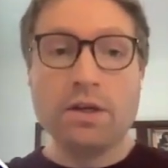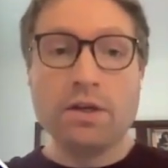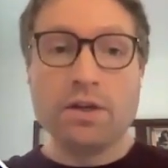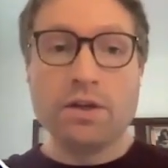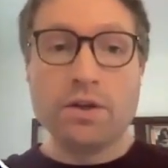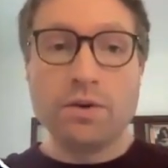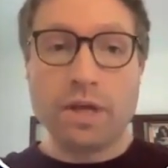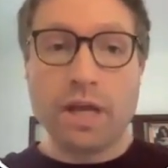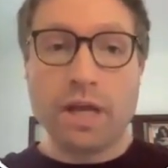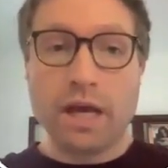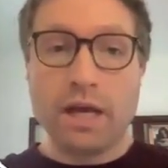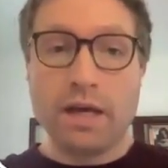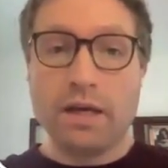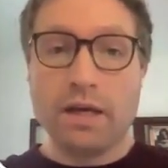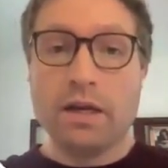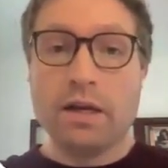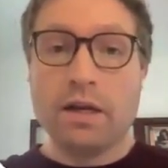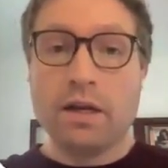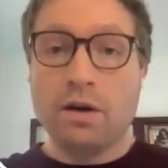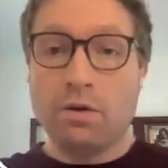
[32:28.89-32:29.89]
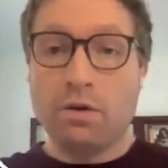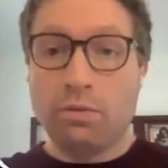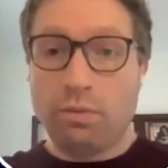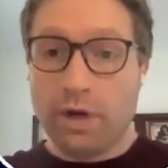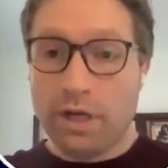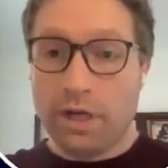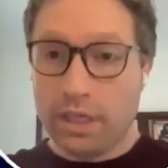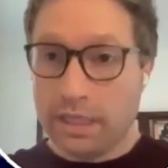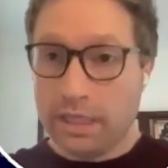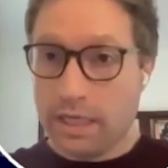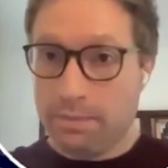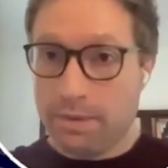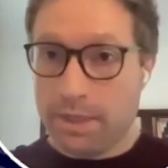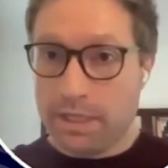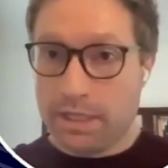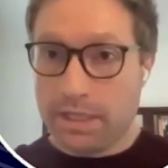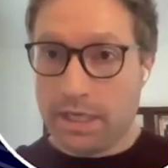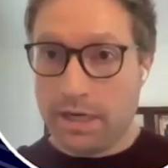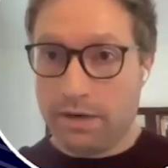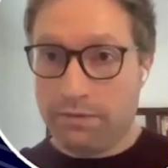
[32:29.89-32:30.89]
you get really deep
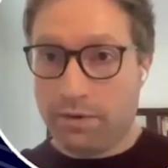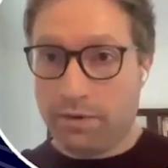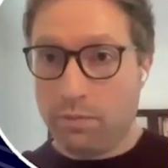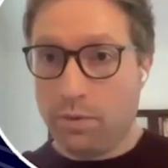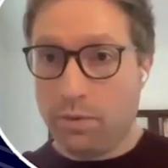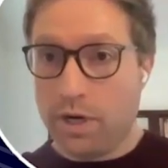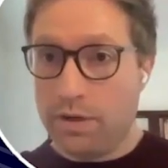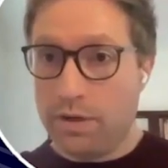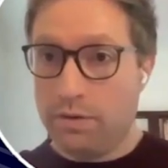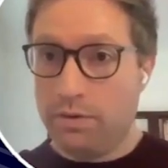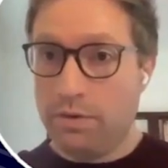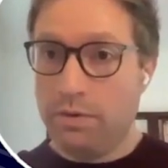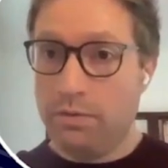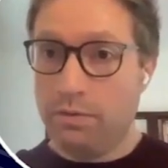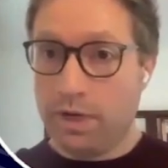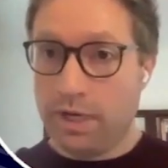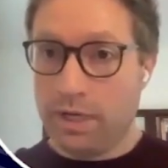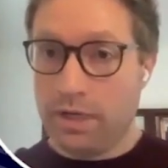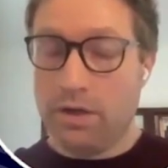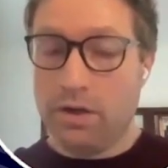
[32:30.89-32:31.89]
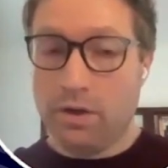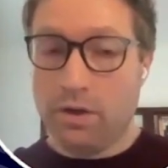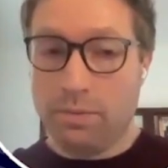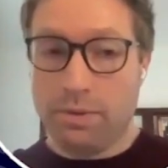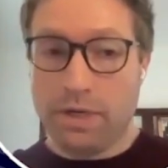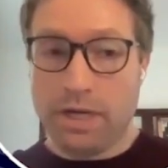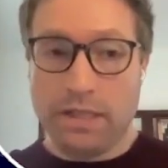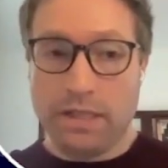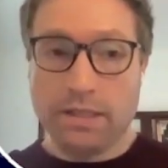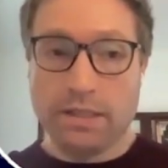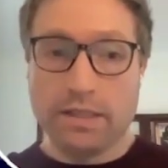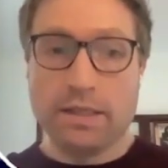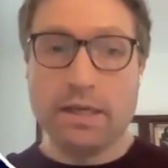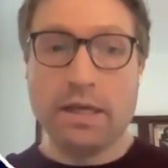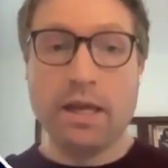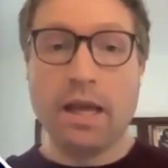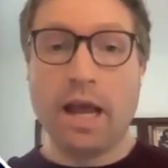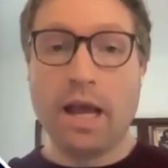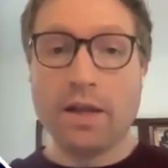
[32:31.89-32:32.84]
insight from well-written open ends.